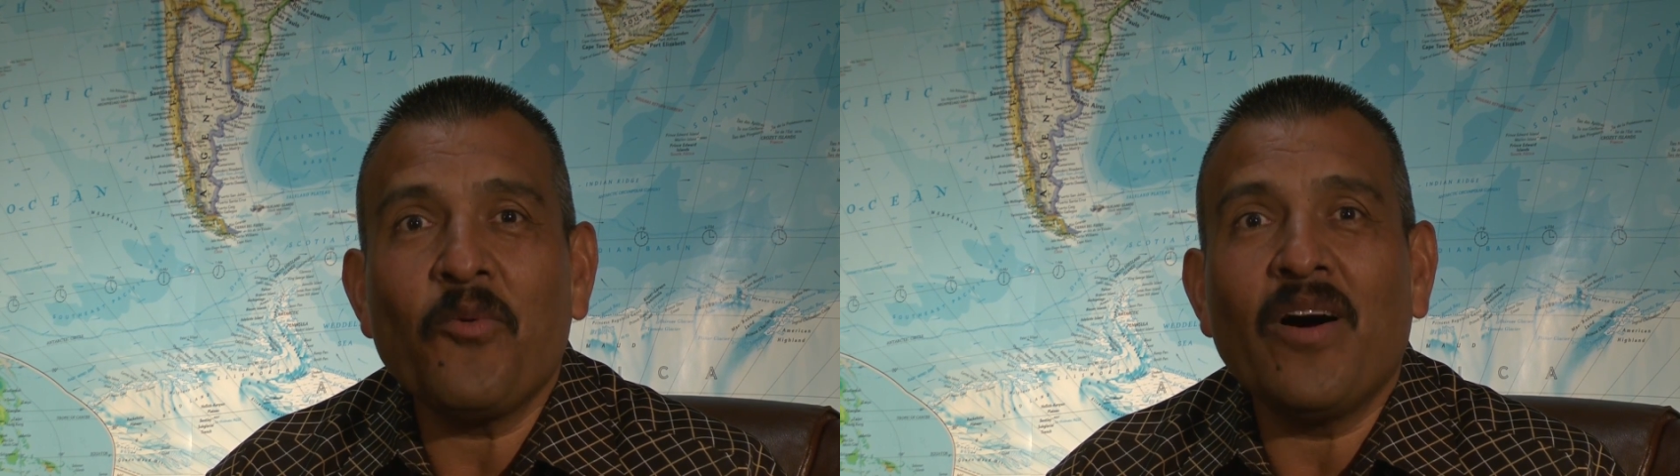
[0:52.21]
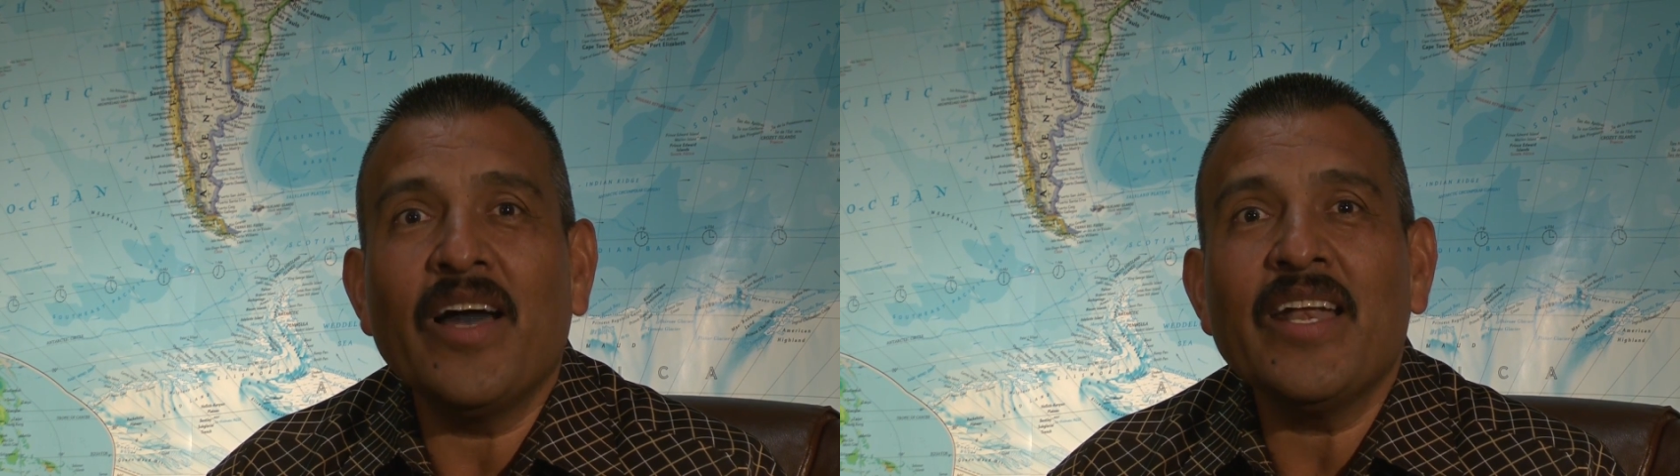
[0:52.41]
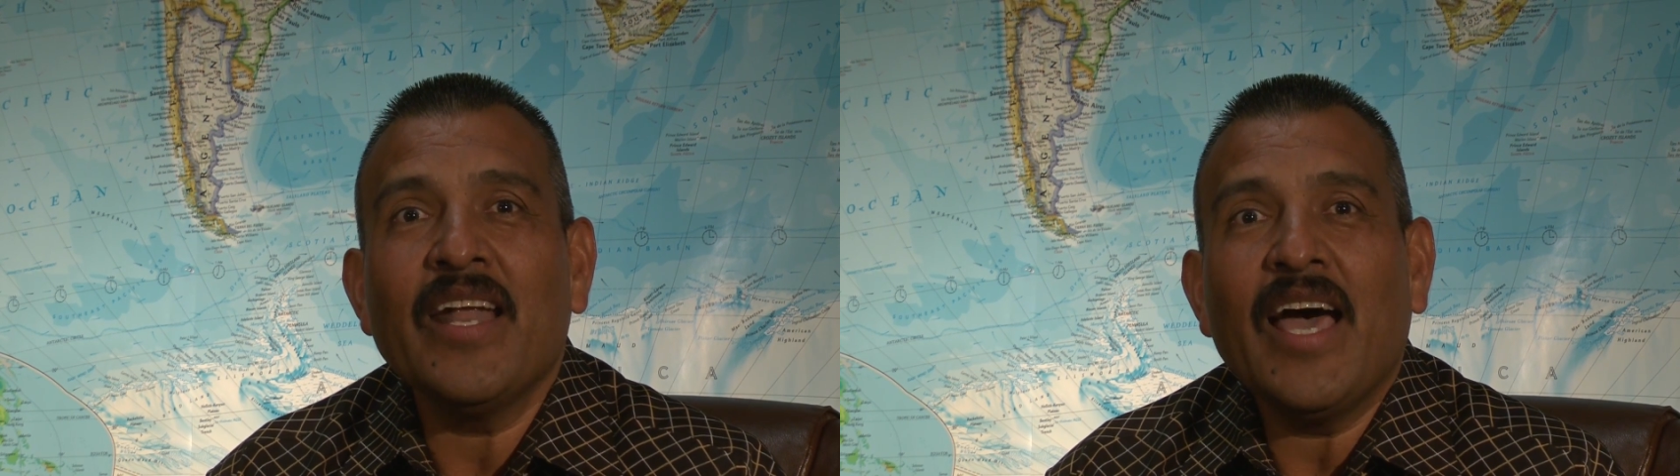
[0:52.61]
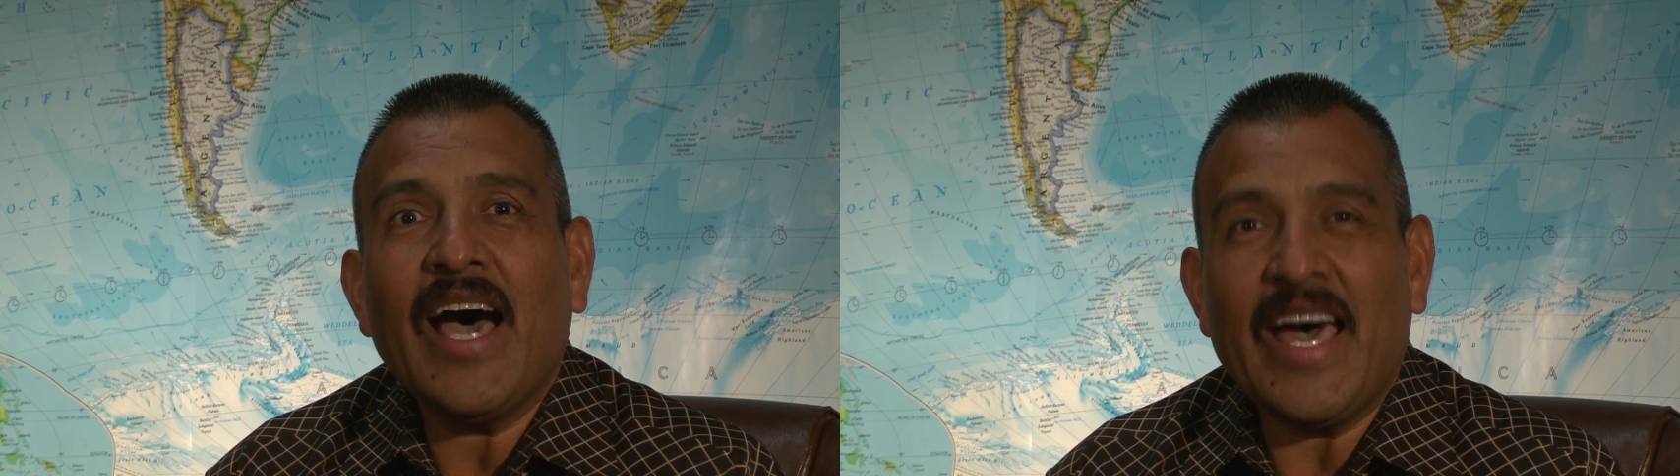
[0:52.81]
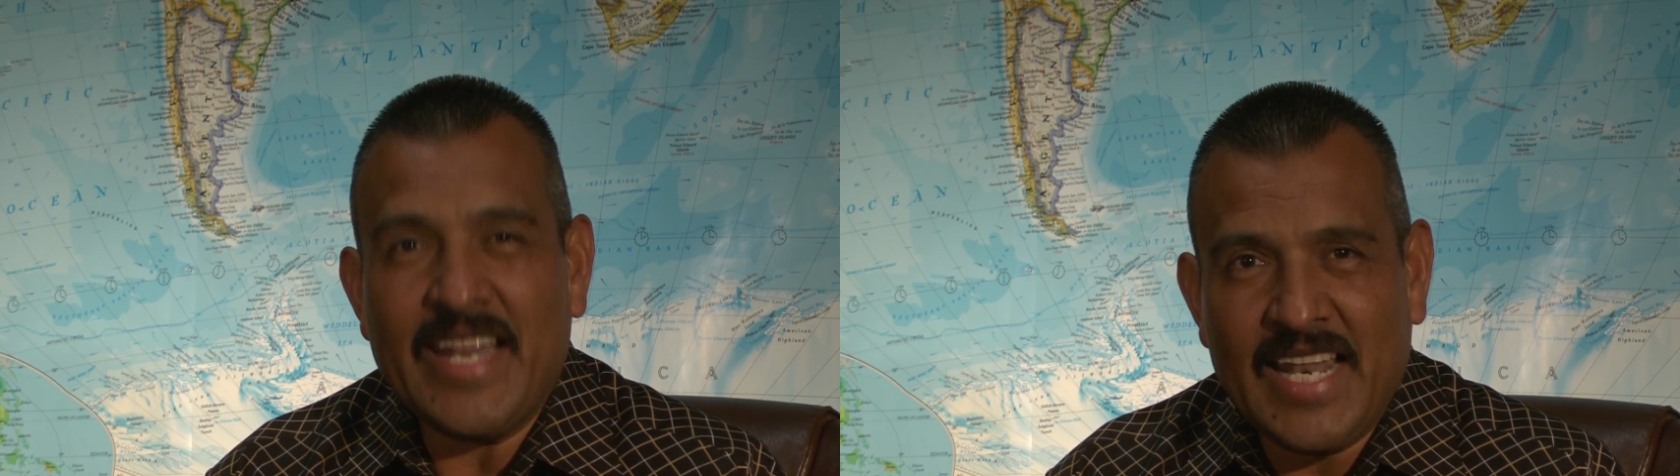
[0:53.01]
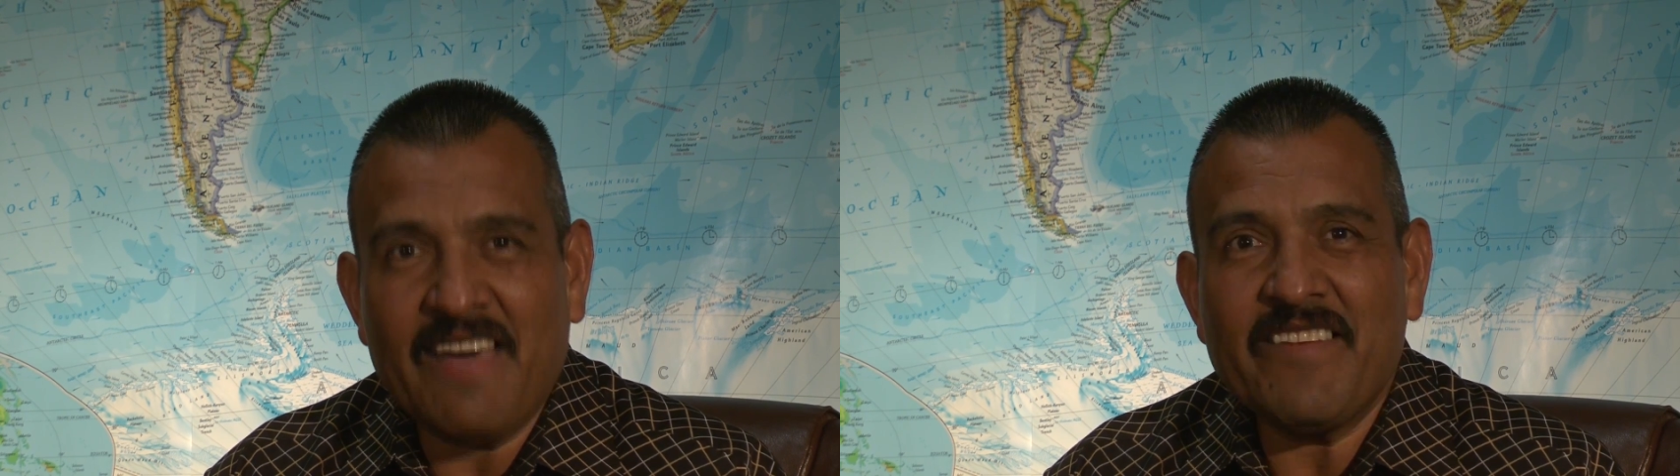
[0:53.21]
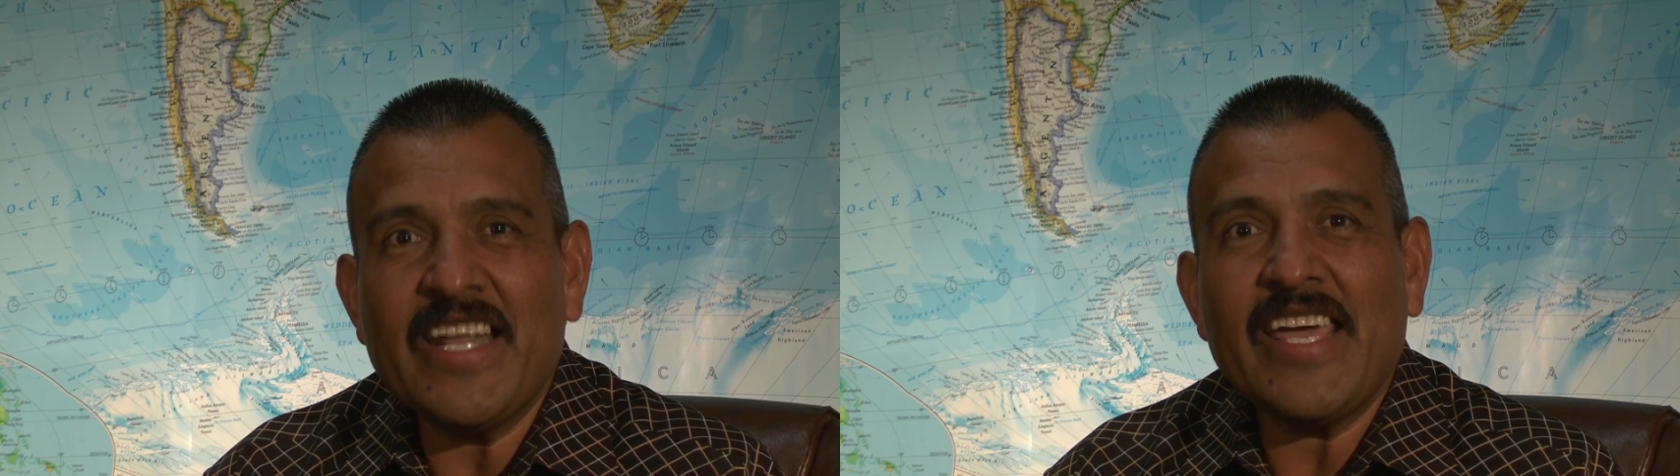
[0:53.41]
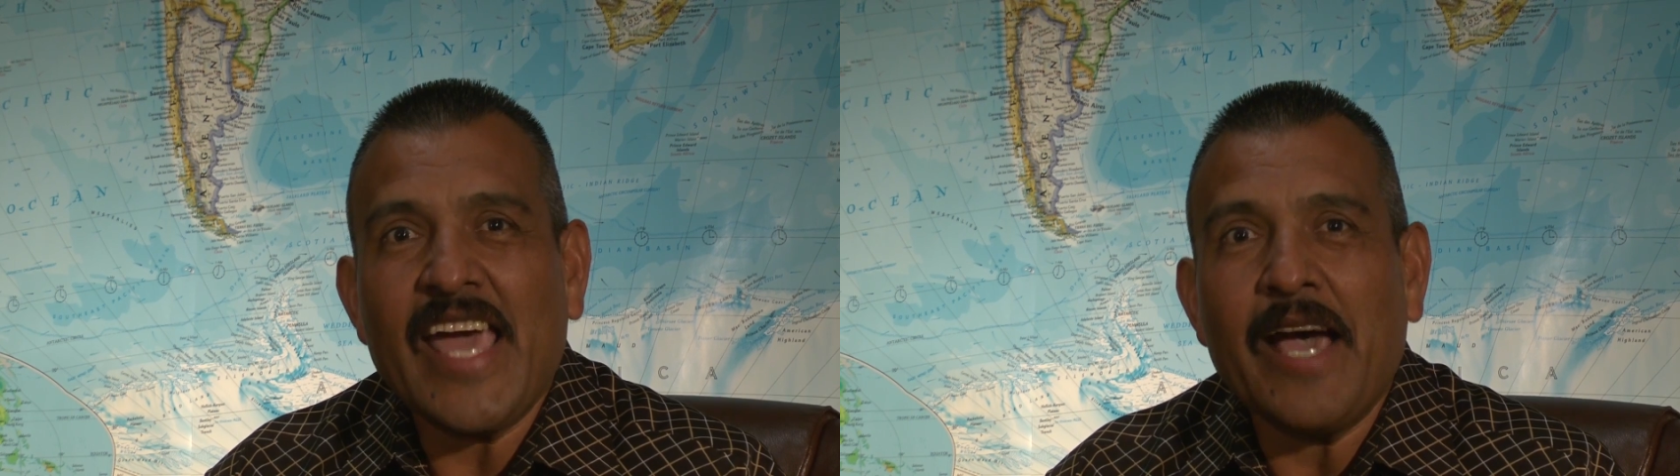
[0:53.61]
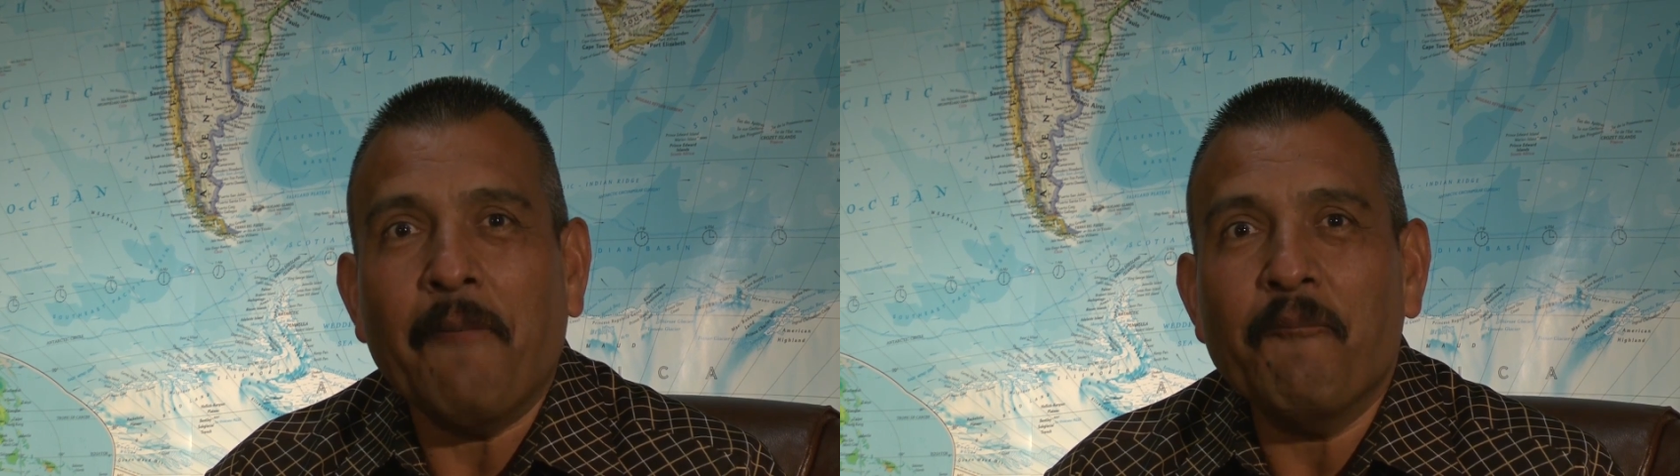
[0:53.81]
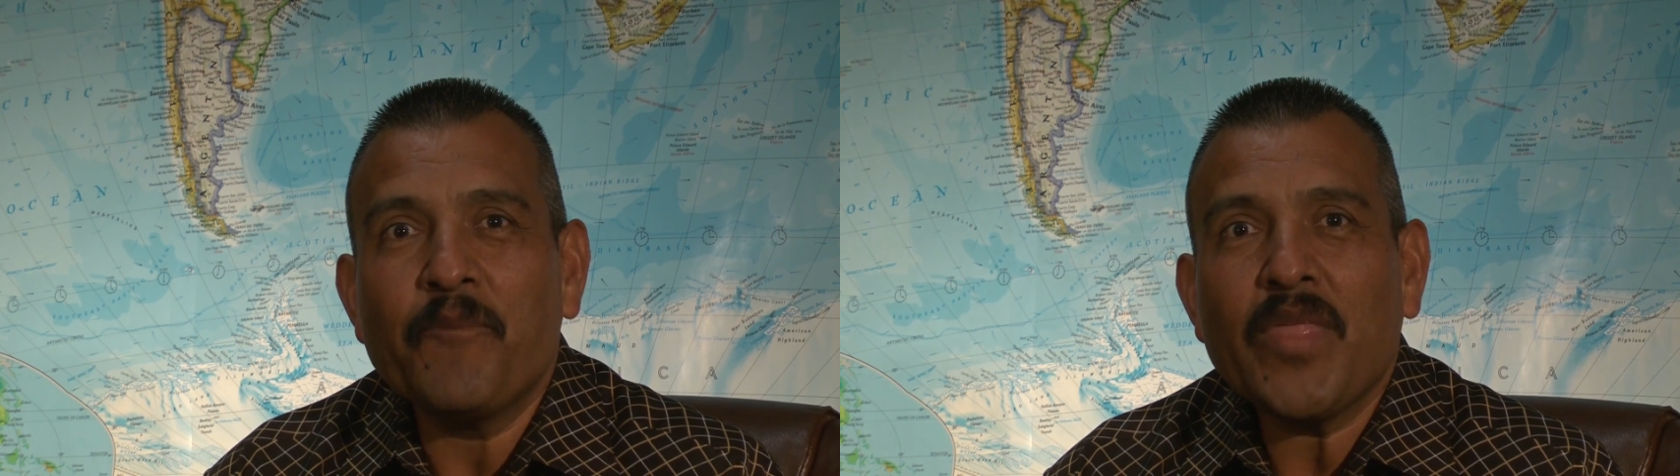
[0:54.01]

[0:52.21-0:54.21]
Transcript: one at 11 a.m.